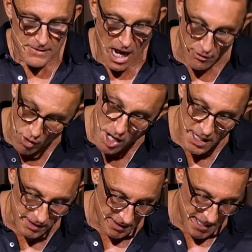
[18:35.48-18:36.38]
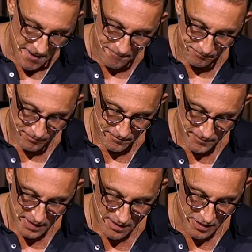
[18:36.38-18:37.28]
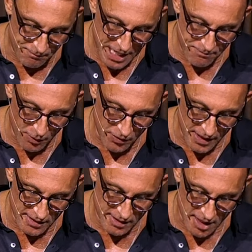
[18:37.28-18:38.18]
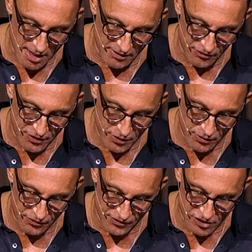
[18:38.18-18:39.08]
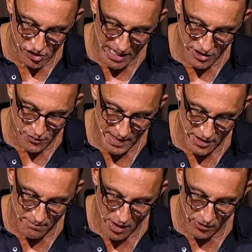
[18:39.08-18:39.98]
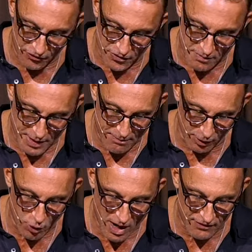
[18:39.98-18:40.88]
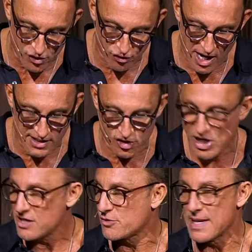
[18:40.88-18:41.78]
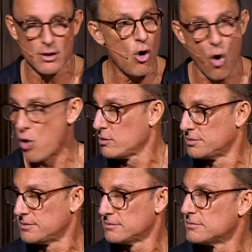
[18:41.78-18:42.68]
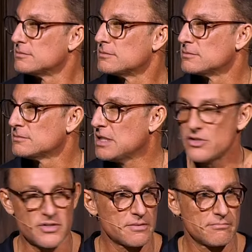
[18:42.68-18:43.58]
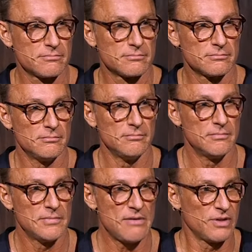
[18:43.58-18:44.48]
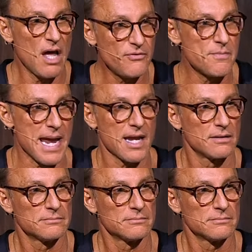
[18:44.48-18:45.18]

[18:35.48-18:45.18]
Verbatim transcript: Ironically, the people that God has used to change me the most are the people who haven't tried to change me at all. They just have loved me,